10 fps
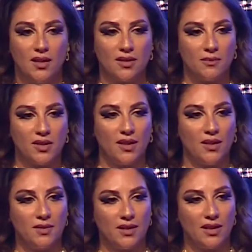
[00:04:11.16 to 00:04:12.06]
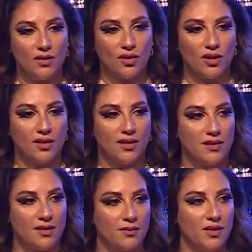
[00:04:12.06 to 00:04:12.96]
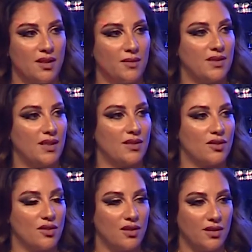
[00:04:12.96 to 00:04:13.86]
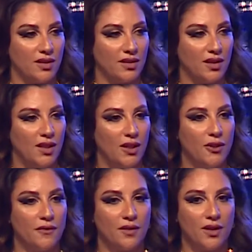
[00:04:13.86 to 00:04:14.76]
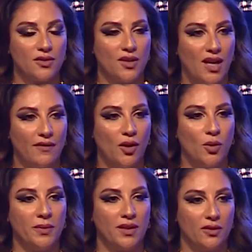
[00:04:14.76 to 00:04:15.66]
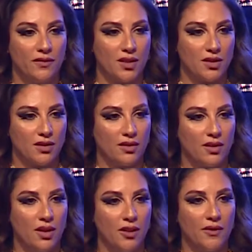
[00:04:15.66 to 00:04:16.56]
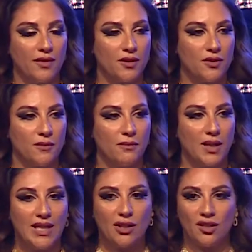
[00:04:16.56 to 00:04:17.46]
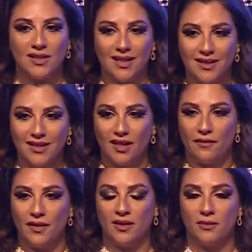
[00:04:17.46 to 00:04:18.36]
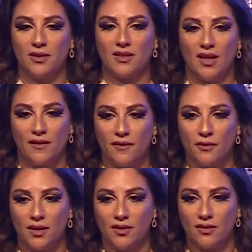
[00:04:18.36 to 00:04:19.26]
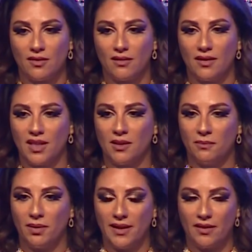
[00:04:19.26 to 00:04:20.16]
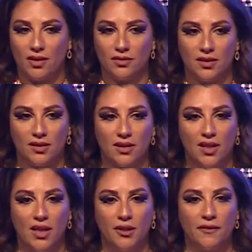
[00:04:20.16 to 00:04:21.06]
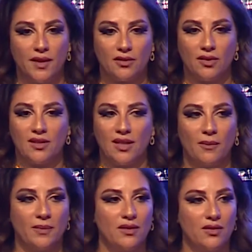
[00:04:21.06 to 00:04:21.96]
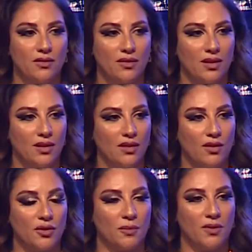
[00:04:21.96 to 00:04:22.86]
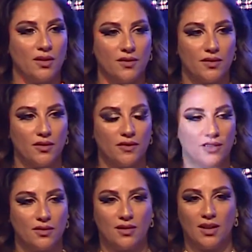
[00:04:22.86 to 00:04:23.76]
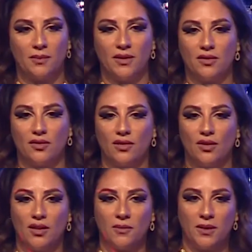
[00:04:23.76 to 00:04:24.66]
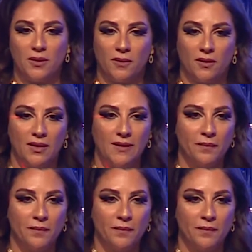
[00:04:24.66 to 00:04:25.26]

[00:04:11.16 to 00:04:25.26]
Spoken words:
sometimes internally, sometimes externally. You've got to have open innovation. You've got to make your data available to everyone so that they can play around it. You've got to tap into the entrepreneurs. You've got to tap into the young people.